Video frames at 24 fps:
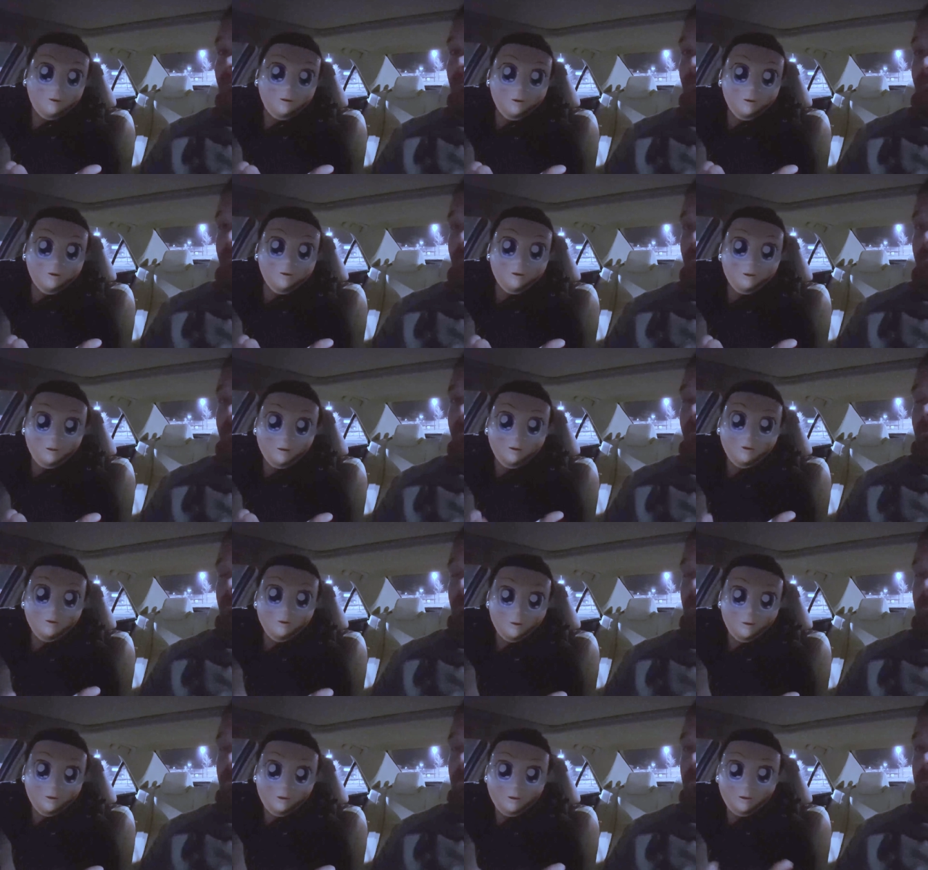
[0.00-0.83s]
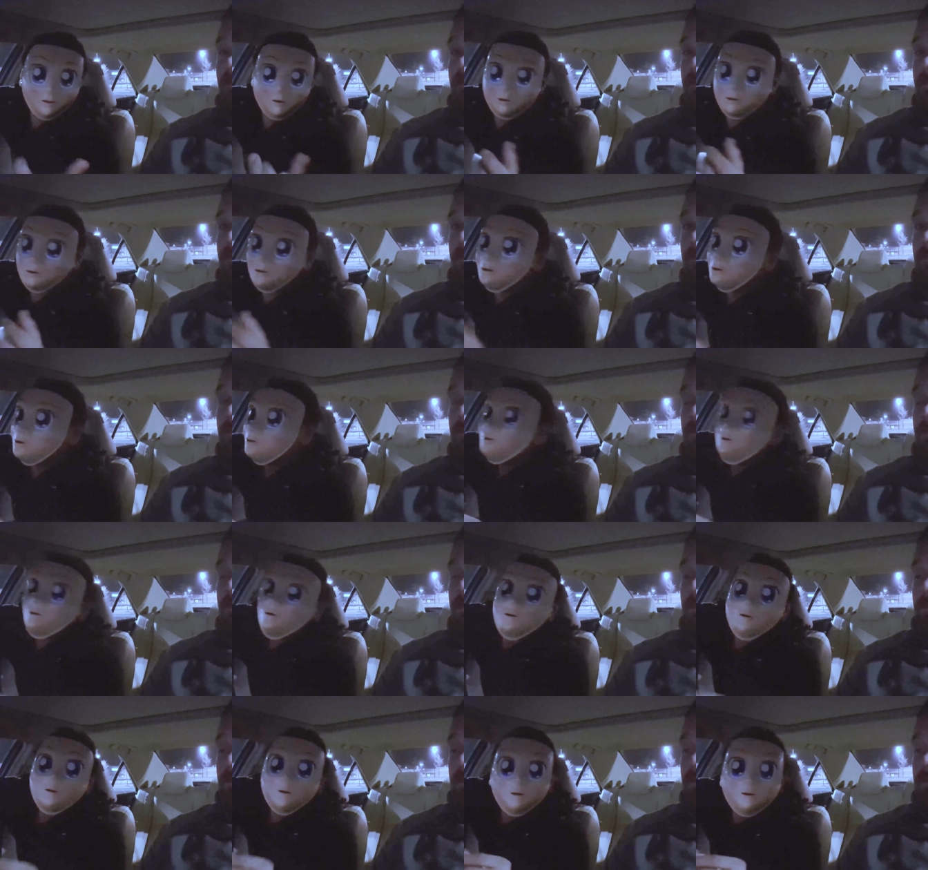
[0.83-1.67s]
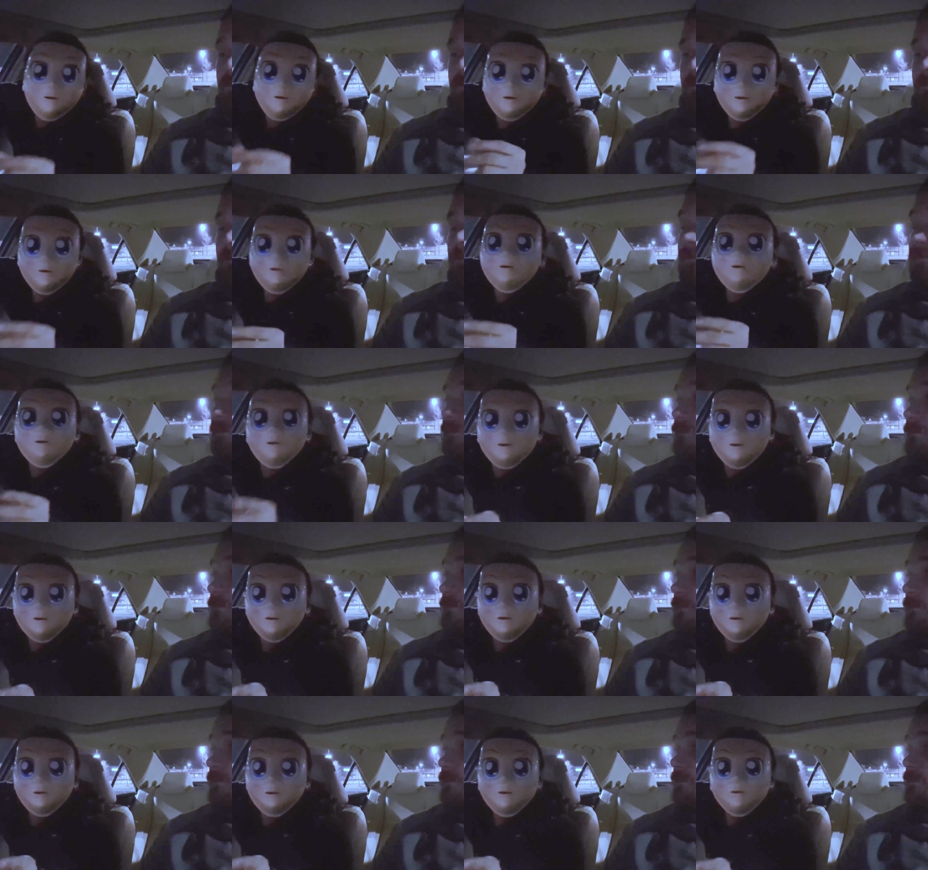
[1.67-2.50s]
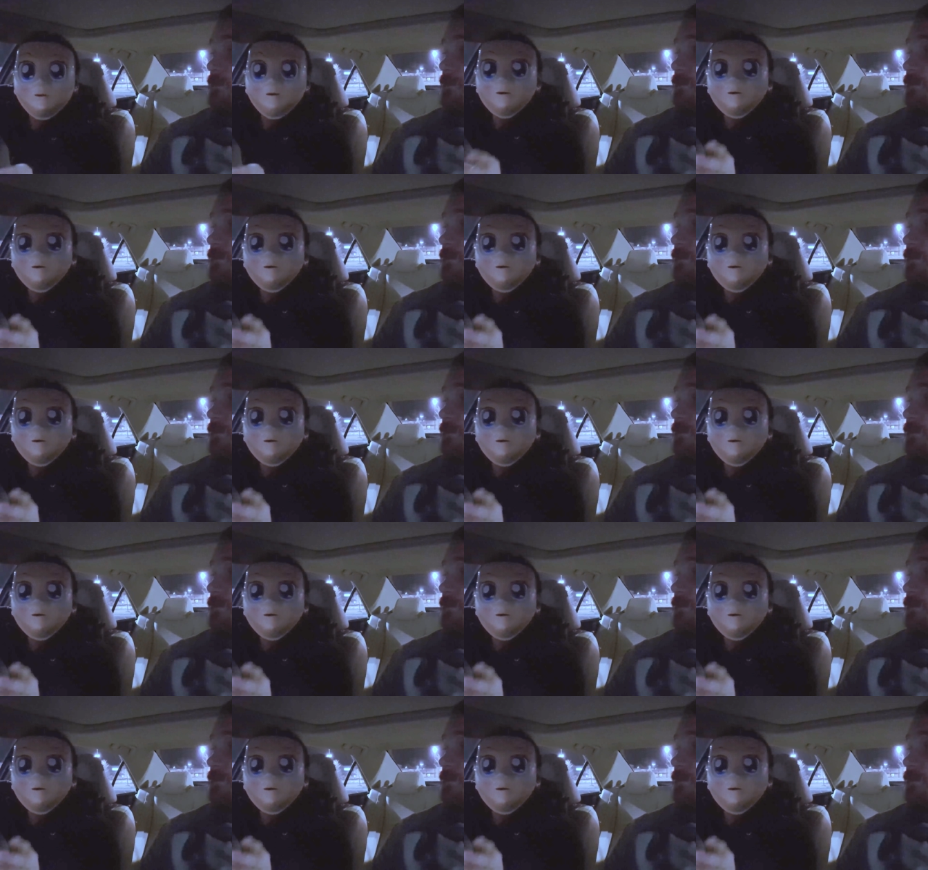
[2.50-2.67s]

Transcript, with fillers: Freedom forums for real. When I first started,